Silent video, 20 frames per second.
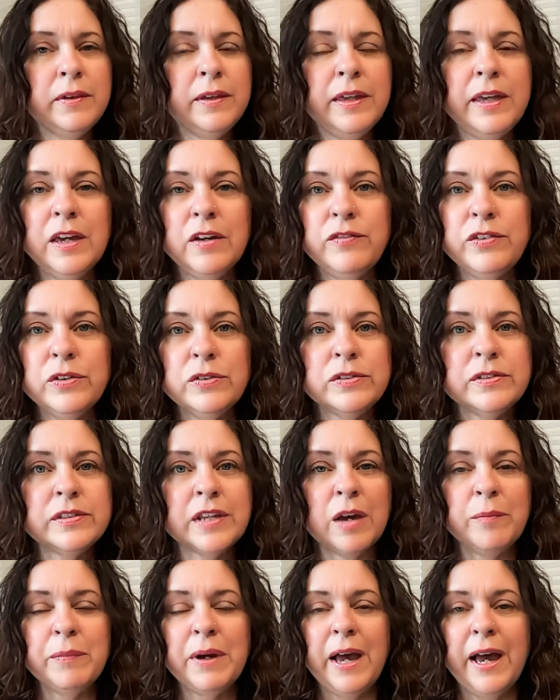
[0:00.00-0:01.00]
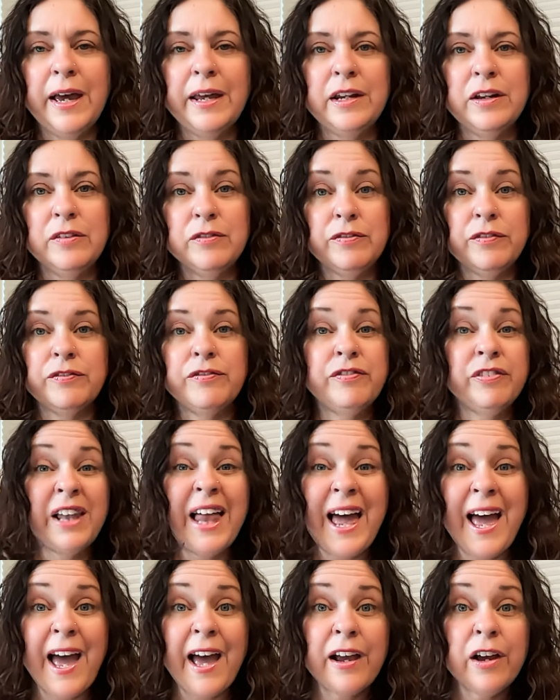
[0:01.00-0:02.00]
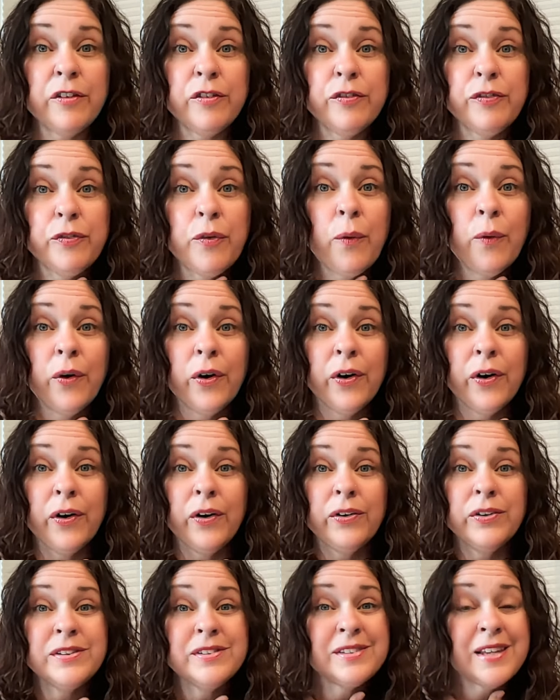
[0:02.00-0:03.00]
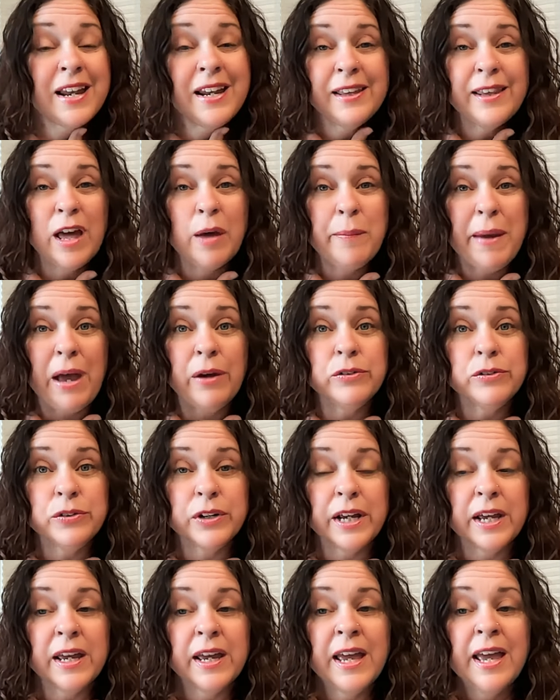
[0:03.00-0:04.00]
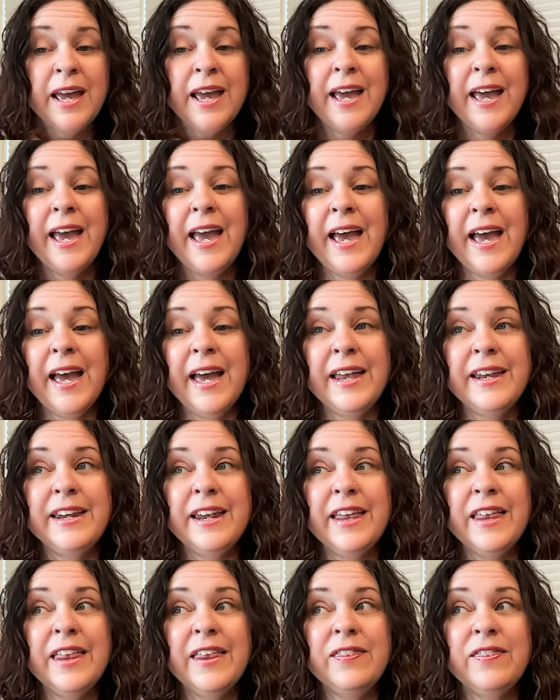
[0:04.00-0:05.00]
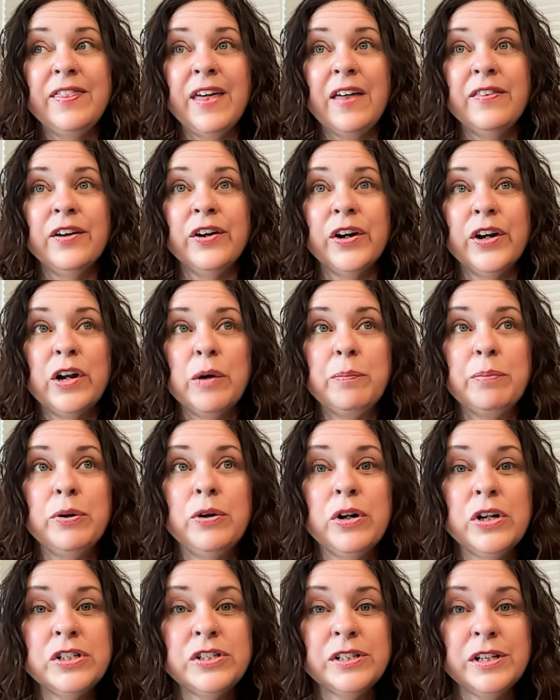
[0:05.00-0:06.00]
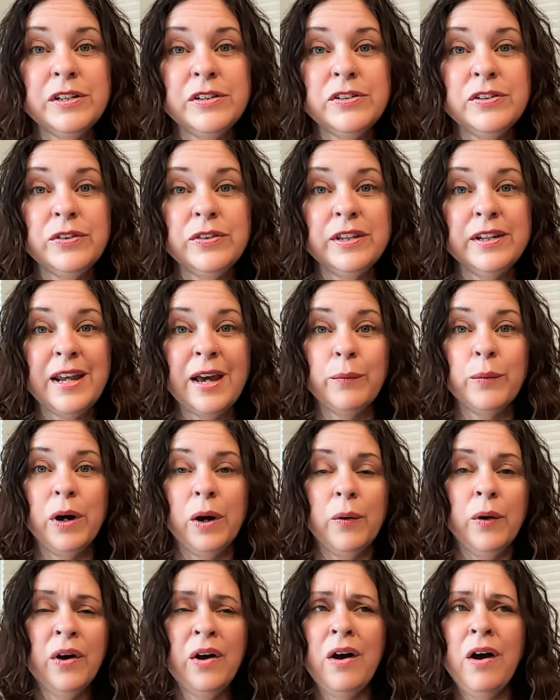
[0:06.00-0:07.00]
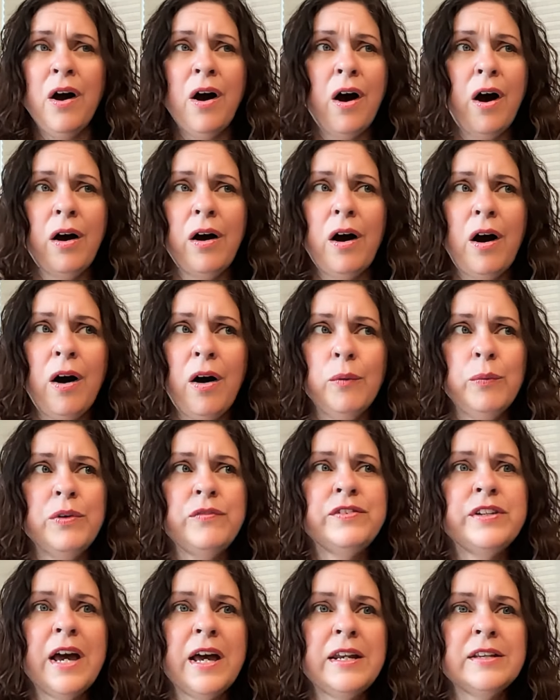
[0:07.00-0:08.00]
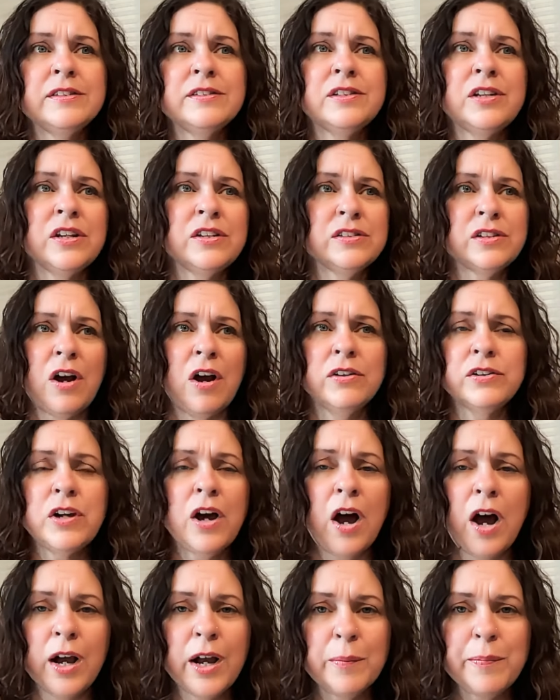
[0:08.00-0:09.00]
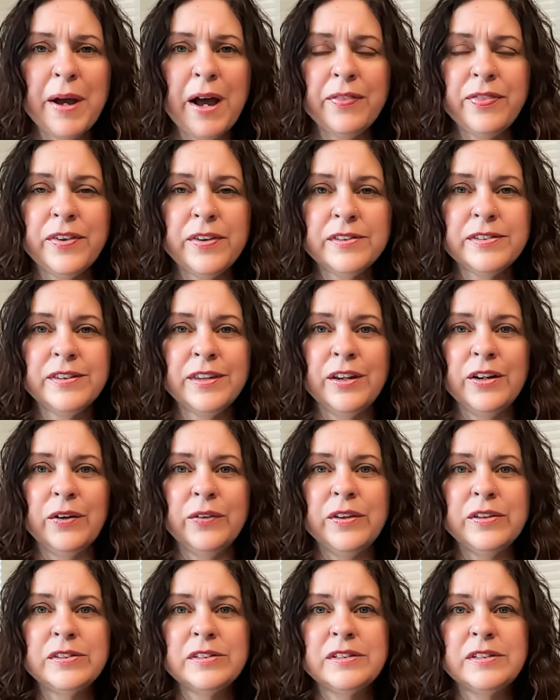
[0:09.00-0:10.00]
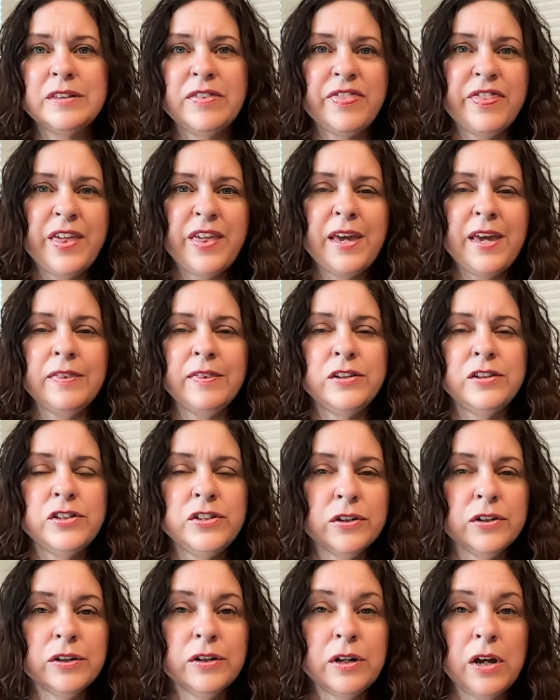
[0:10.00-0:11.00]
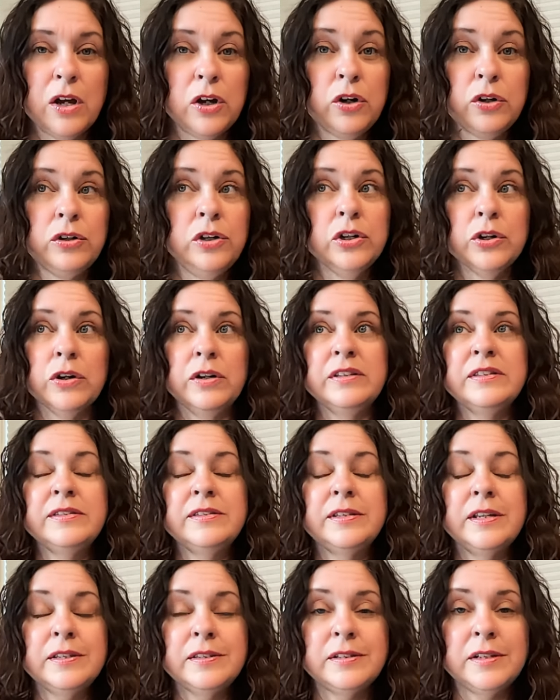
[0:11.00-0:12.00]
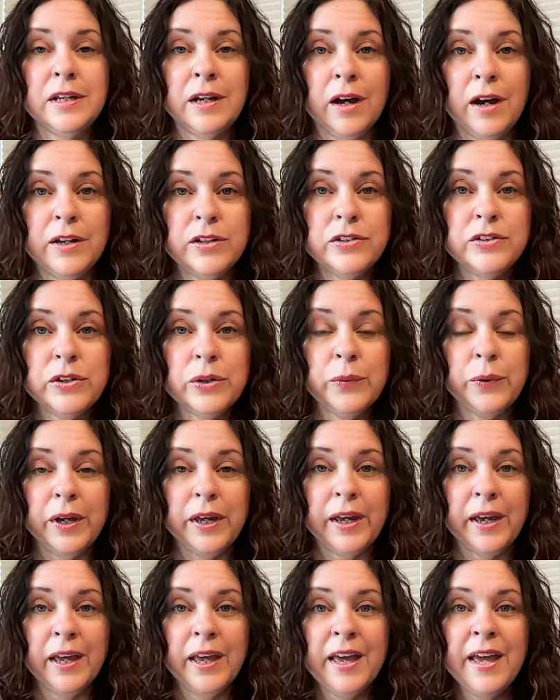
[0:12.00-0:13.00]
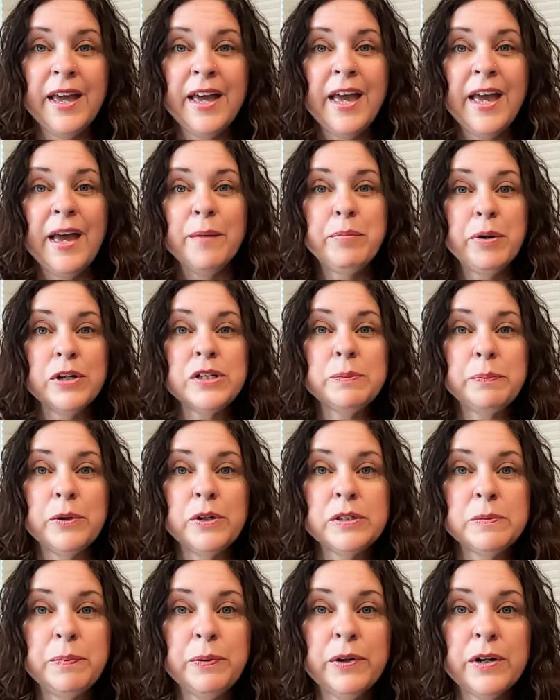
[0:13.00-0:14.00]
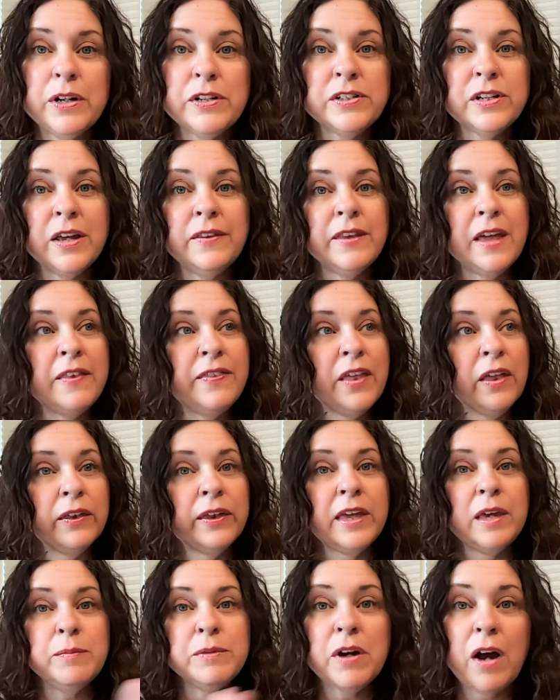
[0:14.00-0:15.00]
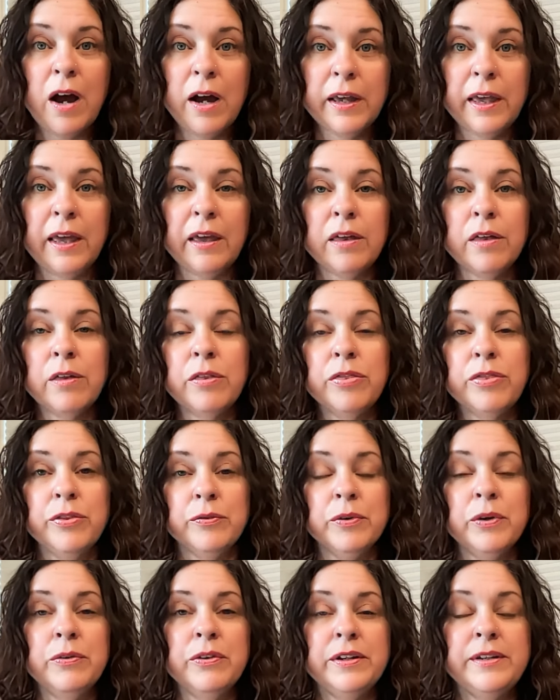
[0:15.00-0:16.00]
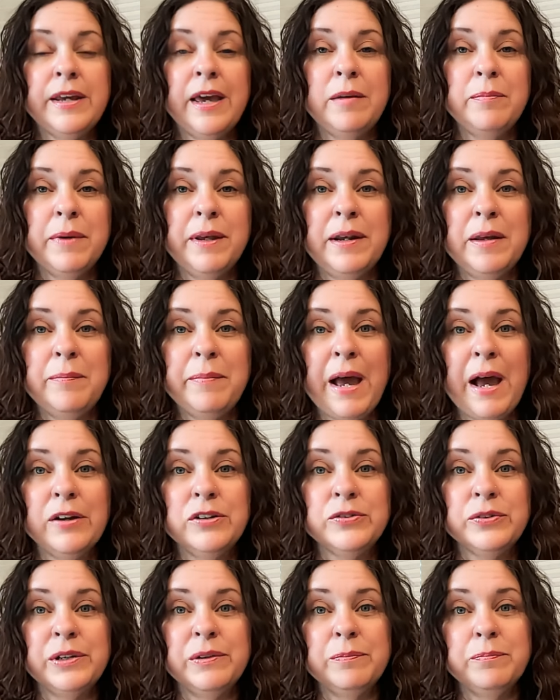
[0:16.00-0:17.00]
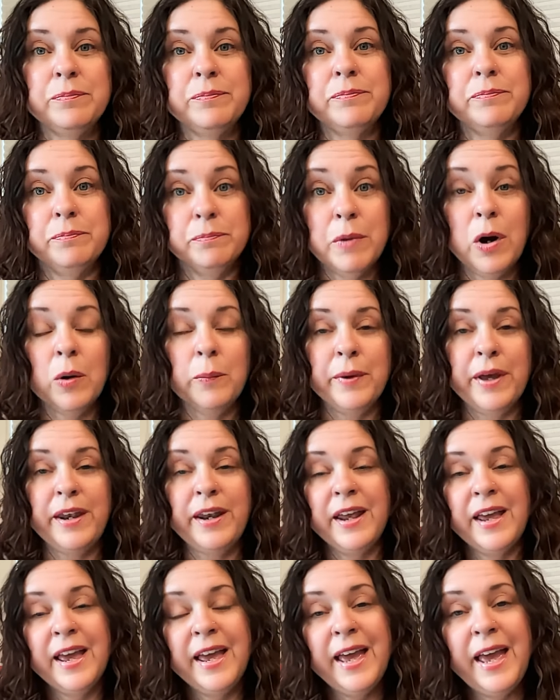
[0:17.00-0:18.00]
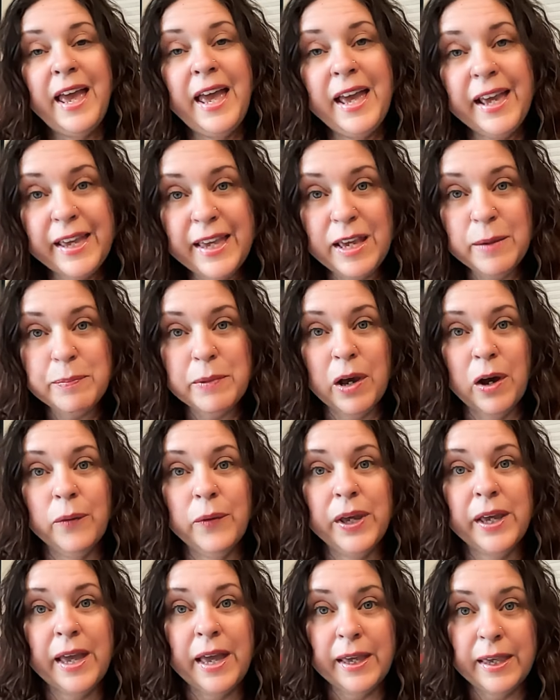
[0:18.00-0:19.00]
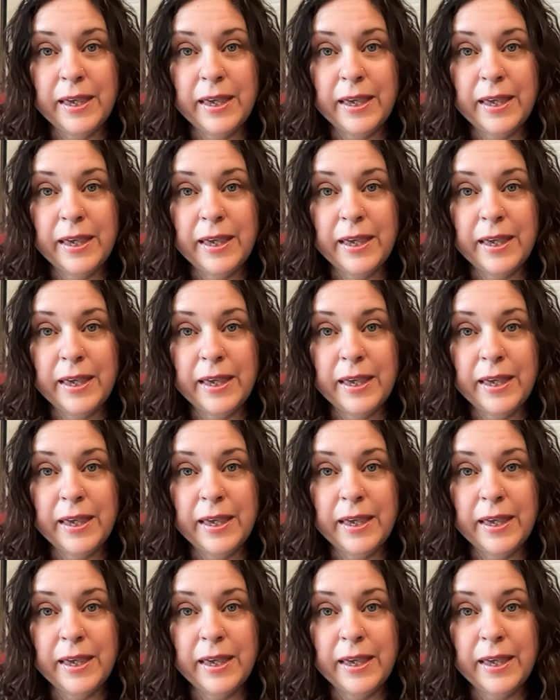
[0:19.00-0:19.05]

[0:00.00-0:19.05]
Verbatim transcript: give you some kind of flack for setting that boundary. And then they're going to push into the net. Well, all we've done is, is talk about this, you know, this thing that you're uh, you're insisting on doing push push push and then they'll keep talking through the 10 minute boundary moment and keep going and